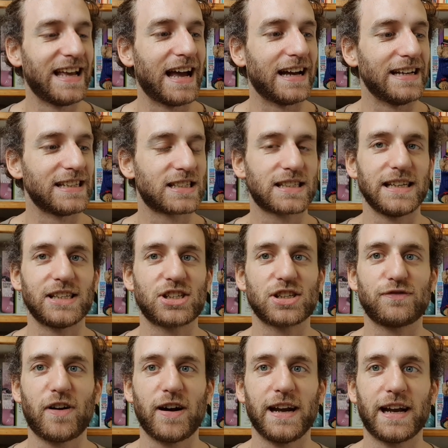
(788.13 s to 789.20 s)
he's
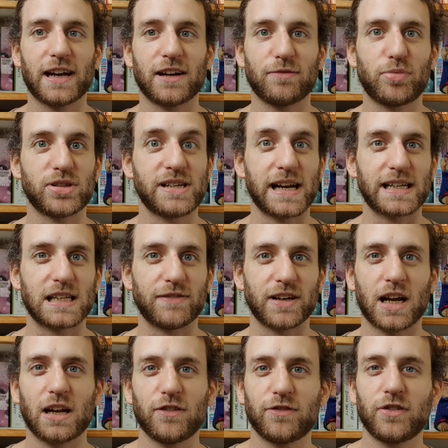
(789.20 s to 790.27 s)
just very kind of protective and
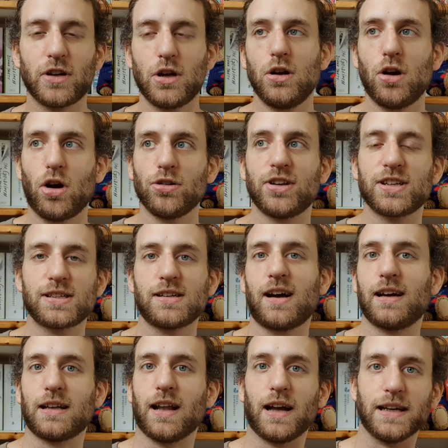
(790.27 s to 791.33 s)
kind of on the
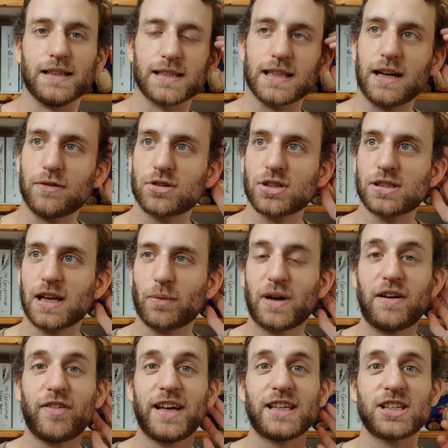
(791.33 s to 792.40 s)
sidelines, and I was just like,
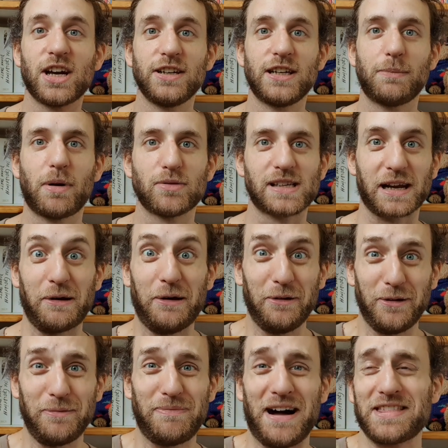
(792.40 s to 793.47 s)
whenever he turned up, I was like,
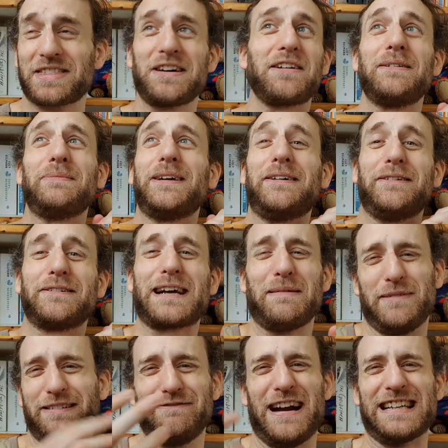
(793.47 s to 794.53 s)
oh, Bartholomew,
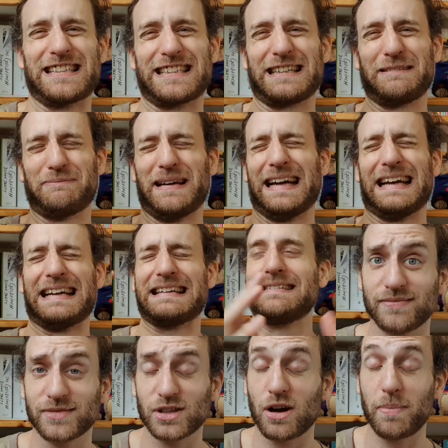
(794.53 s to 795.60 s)
come and rescue me.
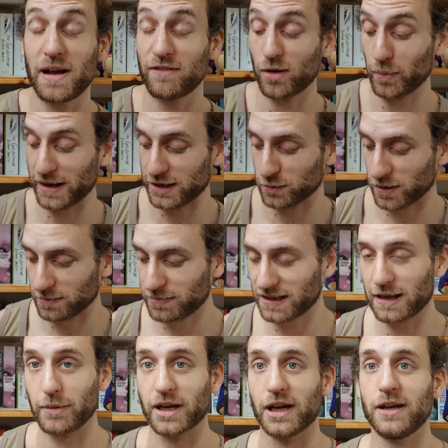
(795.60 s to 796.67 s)
So a bit of a weird one, but
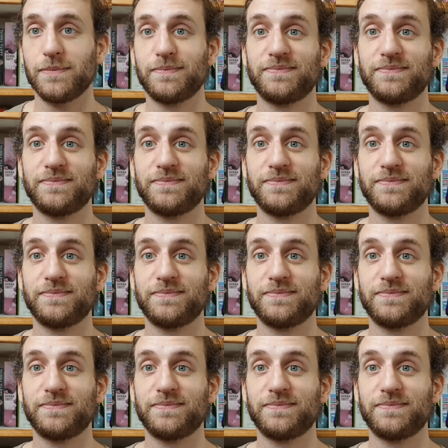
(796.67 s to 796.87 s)
there we go.